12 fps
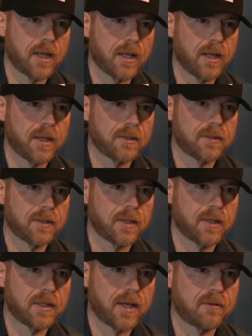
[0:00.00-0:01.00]
at
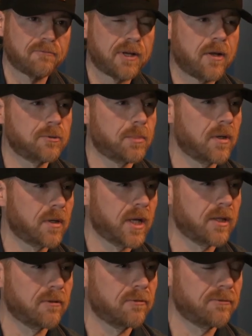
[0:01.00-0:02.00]
uh, down in Fallsburg
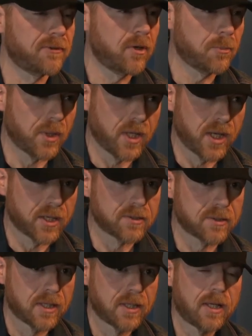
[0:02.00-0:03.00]
at the
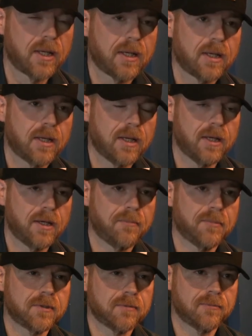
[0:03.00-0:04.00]
Fearplex.
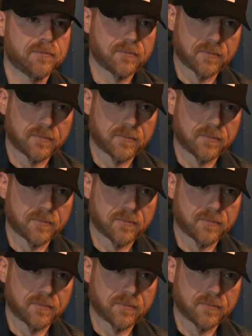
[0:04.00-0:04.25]
Um, some